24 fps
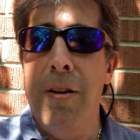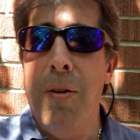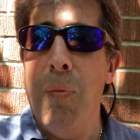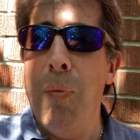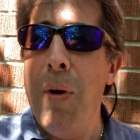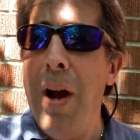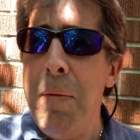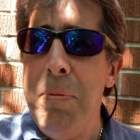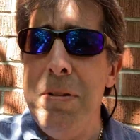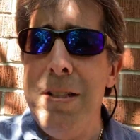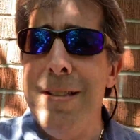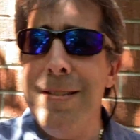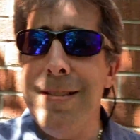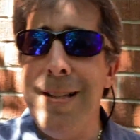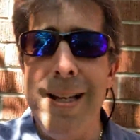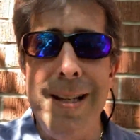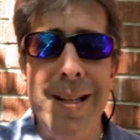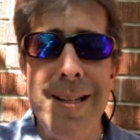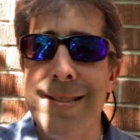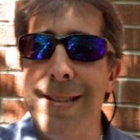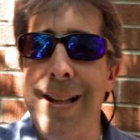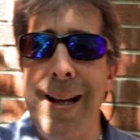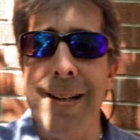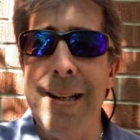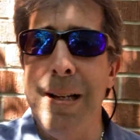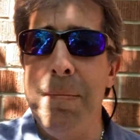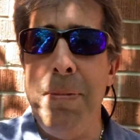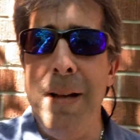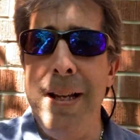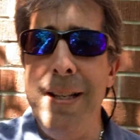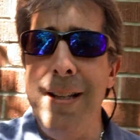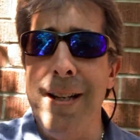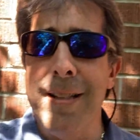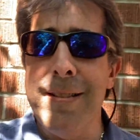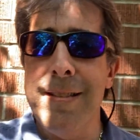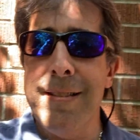Why would you say he's not going to pay
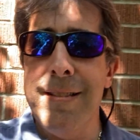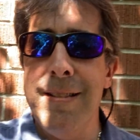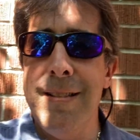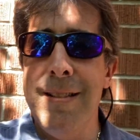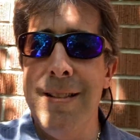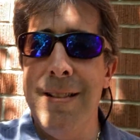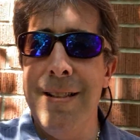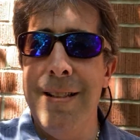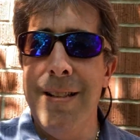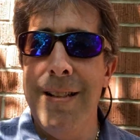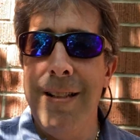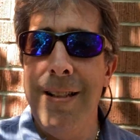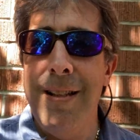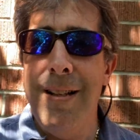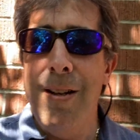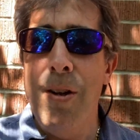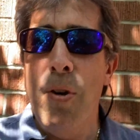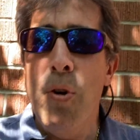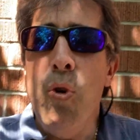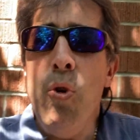us?